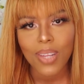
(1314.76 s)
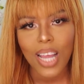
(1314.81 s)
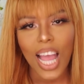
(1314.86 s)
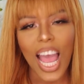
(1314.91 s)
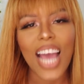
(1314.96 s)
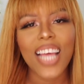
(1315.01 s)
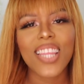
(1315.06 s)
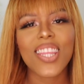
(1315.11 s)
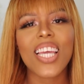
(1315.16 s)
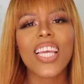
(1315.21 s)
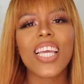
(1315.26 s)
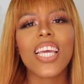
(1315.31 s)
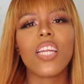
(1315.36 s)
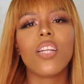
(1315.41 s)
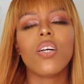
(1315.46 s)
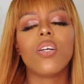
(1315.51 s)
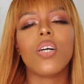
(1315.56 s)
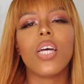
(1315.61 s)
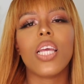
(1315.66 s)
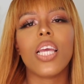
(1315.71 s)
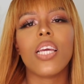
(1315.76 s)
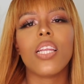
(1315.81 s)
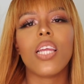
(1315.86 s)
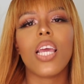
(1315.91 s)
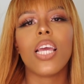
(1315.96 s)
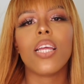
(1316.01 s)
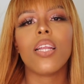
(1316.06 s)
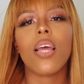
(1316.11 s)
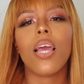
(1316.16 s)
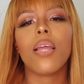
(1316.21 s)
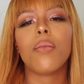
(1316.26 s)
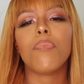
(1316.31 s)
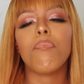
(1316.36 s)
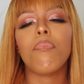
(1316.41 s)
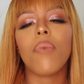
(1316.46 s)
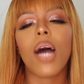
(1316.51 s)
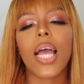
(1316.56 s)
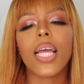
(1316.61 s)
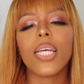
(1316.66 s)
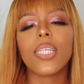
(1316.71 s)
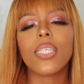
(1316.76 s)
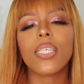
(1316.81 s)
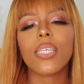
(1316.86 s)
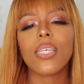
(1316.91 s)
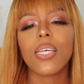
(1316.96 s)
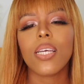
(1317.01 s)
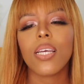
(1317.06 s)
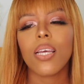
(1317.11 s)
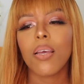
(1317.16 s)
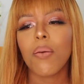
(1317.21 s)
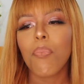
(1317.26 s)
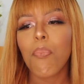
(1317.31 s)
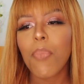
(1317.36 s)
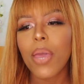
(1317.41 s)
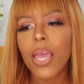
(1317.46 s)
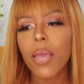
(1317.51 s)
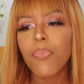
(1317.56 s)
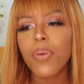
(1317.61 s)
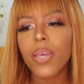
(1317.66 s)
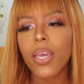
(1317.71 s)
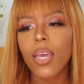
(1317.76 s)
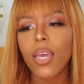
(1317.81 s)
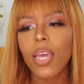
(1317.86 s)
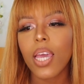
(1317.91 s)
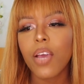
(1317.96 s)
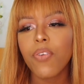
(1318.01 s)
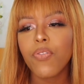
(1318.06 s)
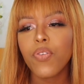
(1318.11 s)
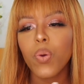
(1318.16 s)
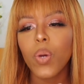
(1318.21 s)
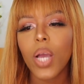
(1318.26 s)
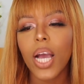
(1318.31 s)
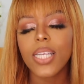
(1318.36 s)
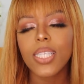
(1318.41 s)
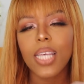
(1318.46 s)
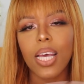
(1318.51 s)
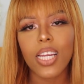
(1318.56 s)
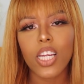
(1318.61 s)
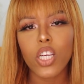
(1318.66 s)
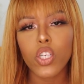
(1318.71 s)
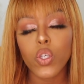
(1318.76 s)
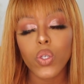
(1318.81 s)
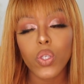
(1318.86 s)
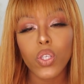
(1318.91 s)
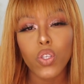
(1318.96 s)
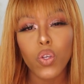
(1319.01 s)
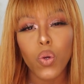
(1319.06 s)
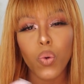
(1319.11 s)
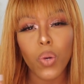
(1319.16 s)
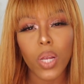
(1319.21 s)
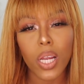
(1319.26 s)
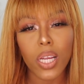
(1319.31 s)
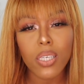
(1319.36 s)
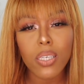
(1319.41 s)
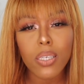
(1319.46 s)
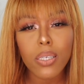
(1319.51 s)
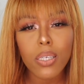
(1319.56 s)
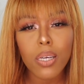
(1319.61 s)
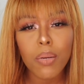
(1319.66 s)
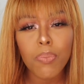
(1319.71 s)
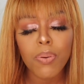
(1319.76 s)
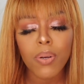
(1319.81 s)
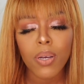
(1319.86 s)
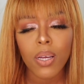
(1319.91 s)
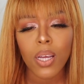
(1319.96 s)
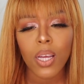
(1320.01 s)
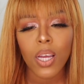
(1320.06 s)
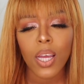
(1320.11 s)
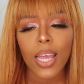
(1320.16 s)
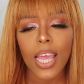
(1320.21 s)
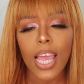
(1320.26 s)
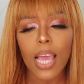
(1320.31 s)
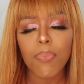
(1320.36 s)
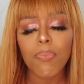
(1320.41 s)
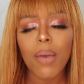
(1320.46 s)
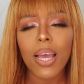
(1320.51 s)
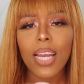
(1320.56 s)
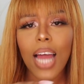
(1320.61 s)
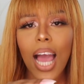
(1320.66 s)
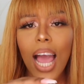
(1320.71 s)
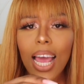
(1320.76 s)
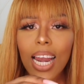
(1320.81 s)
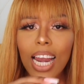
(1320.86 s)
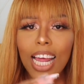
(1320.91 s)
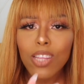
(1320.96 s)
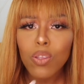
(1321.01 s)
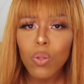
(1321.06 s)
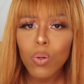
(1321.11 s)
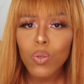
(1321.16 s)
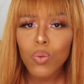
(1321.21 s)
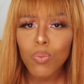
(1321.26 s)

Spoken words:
I think it might, maybe if you guys had issues in your relationship, it might highlight those